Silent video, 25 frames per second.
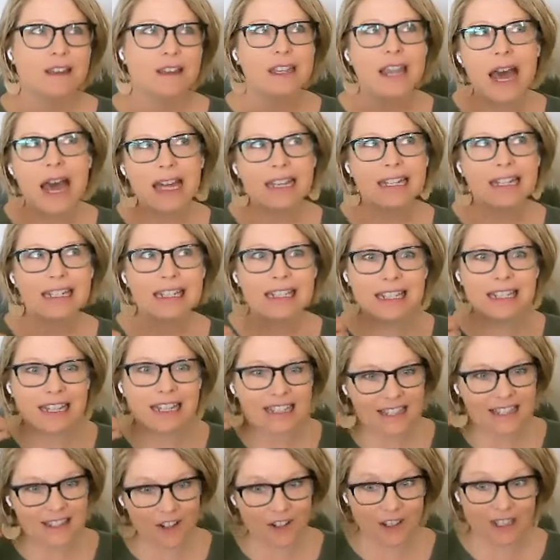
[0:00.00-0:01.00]
not
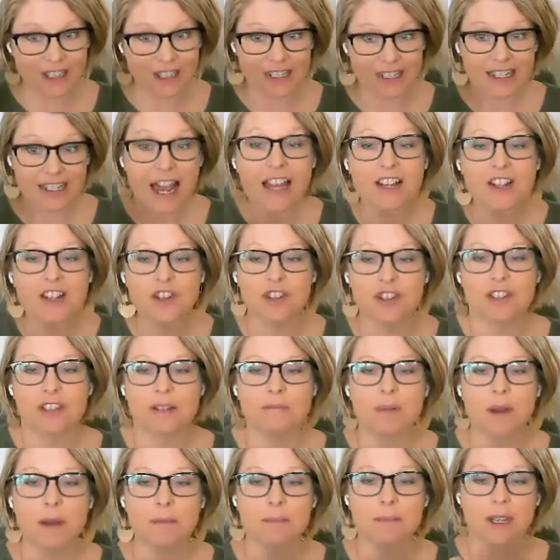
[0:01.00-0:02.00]
necessarily
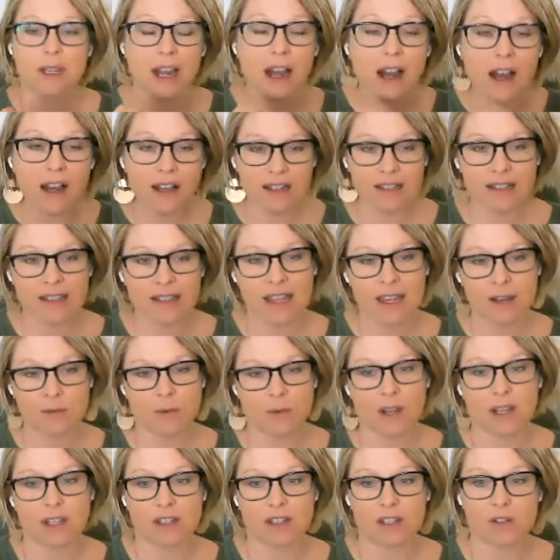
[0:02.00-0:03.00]
intentionally, but because they
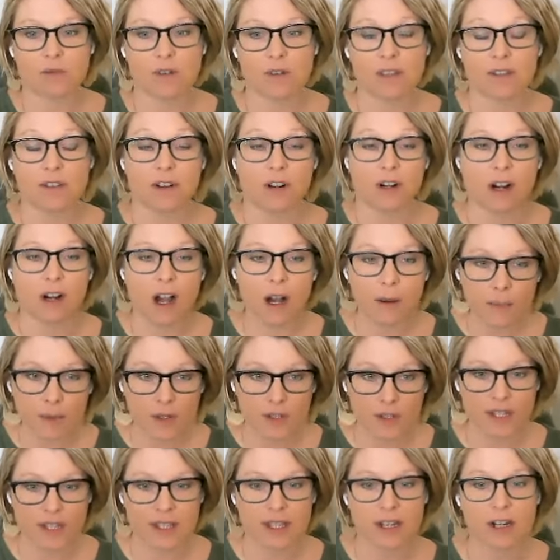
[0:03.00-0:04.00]
went to either a
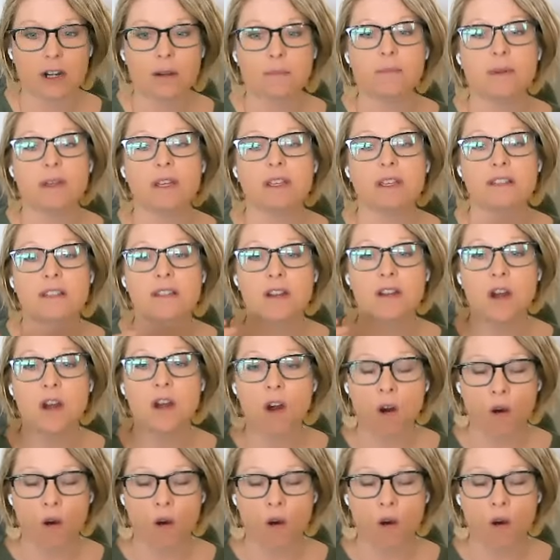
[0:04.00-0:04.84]
couples therapist